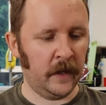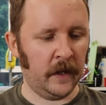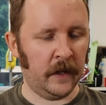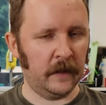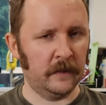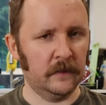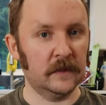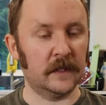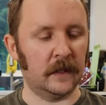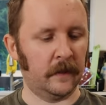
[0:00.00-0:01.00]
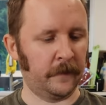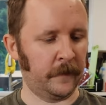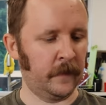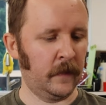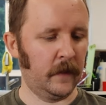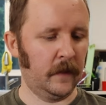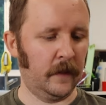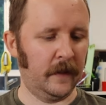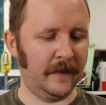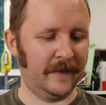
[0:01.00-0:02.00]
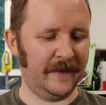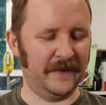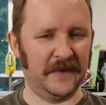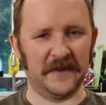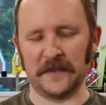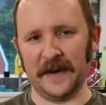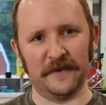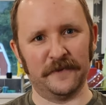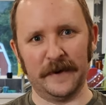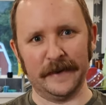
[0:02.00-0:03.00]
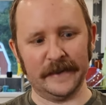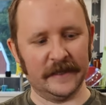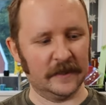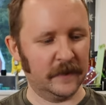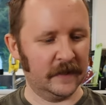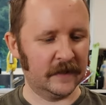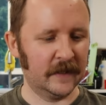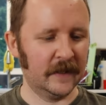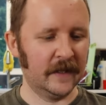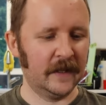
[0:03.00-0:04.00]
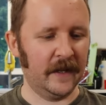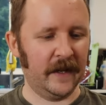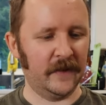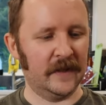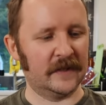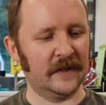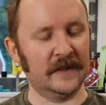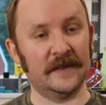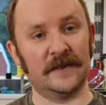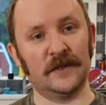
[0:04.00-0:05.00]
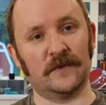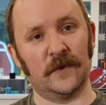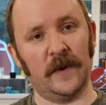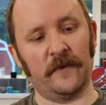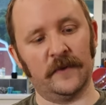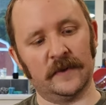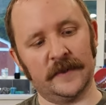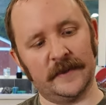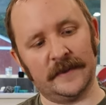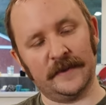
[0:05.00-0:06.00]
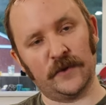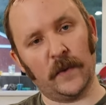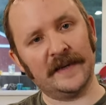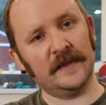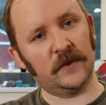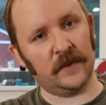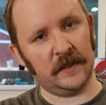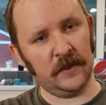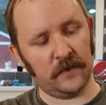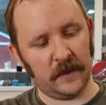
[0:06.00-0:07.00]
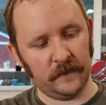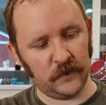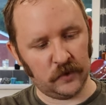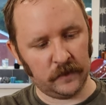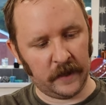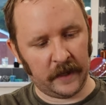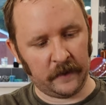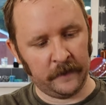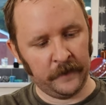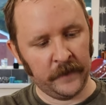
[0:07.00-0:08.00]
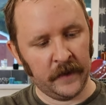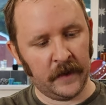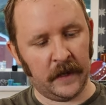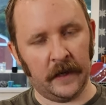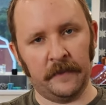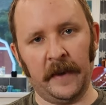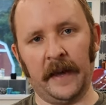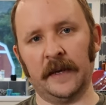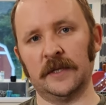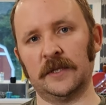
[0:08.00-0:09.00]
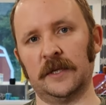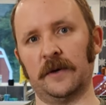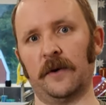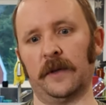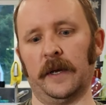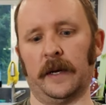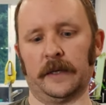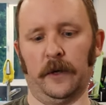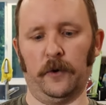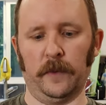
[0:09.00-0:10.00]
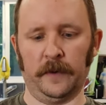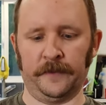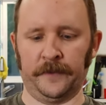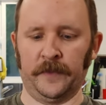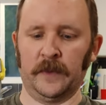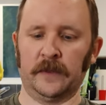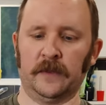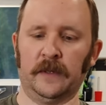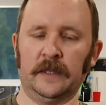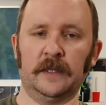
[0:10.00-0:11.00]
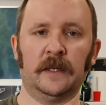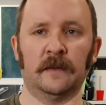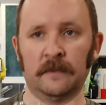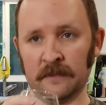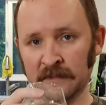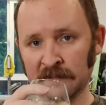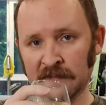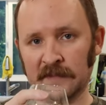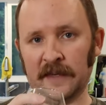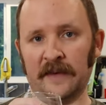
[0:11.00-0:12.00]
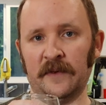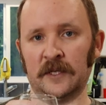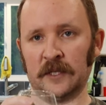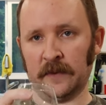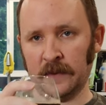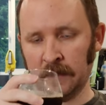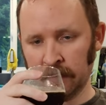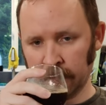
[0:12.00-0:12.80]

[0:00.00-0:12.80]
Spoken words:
We'll see. With my fine taste buds. Anyway, so this is just for reference. This is the 2023 Jubel Ale, packaged in early October. So let's dive in, shall we?